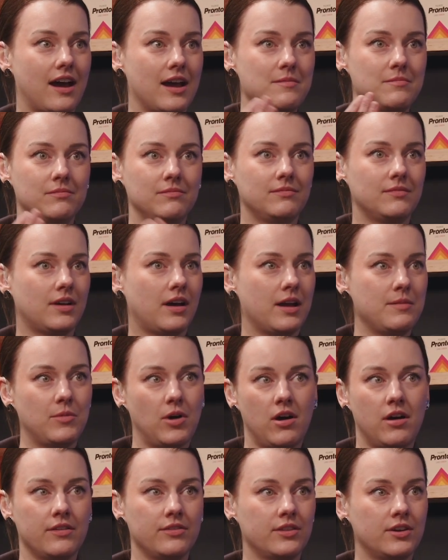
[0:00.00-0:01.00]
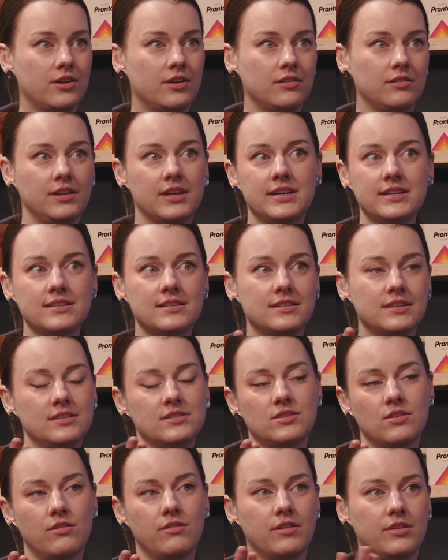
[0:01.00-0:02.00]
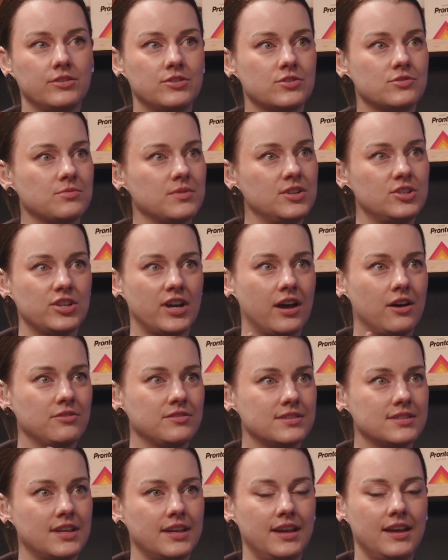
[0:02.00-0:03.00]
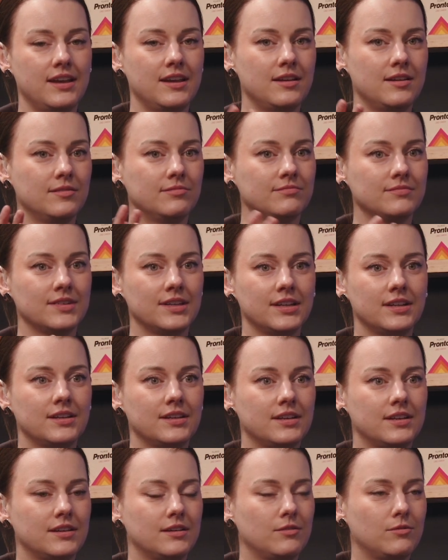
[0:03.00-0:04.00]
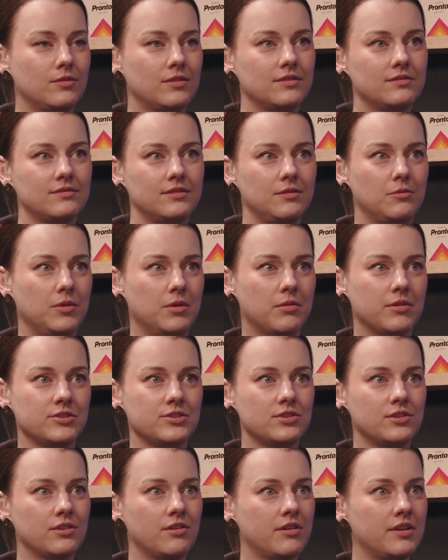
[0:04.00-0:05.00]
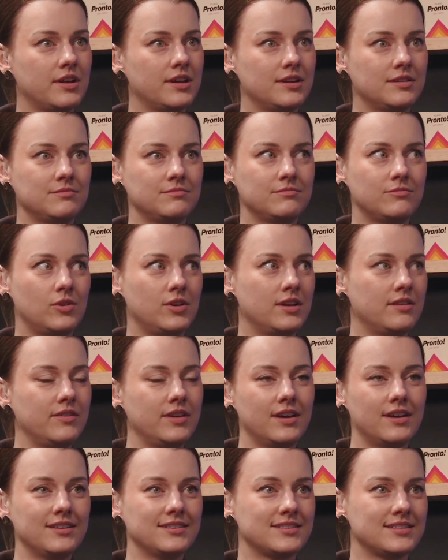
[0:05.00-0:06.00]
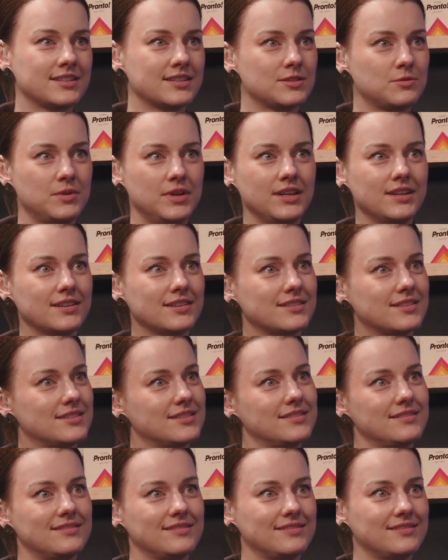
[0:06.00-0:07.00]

I'm on their list, and so they'll just reach out and say, hey, we want you to go to Bolivia in 6 weeks.